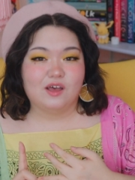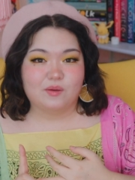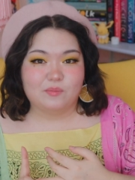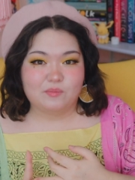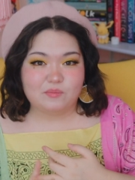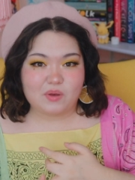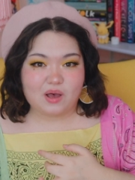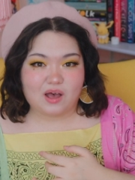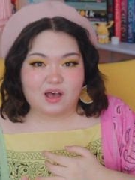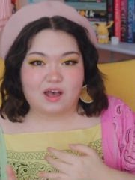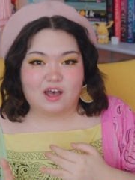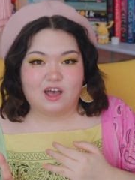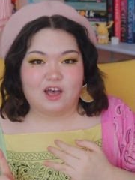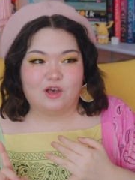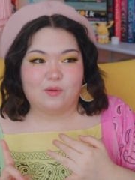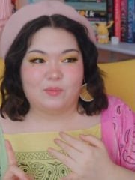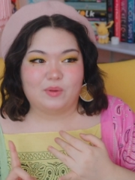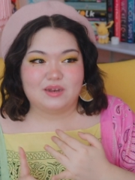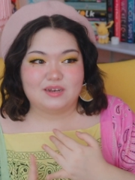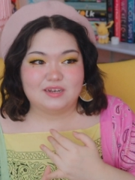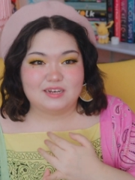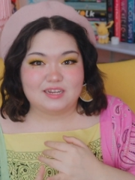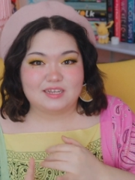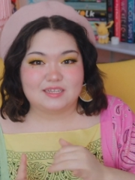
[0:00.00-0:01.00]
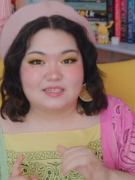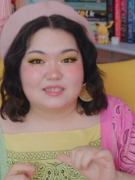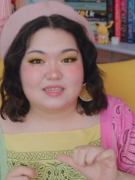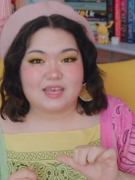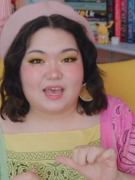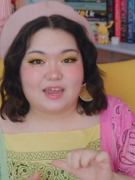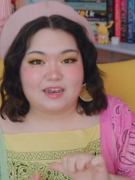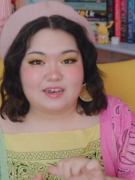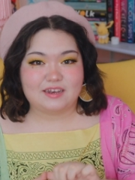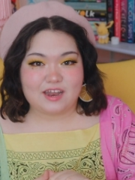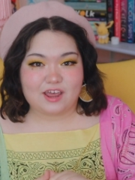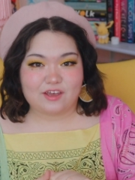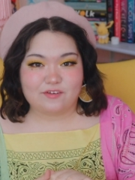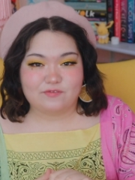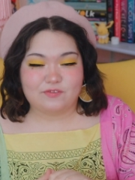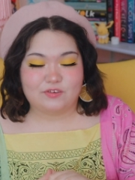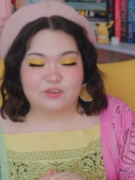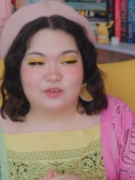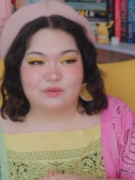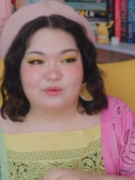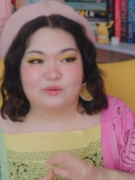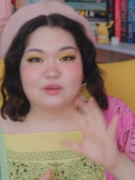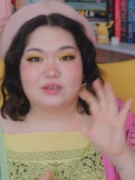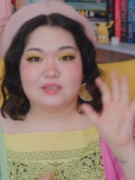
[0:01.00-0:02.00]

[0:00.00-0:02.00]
mom, niece, and nephew,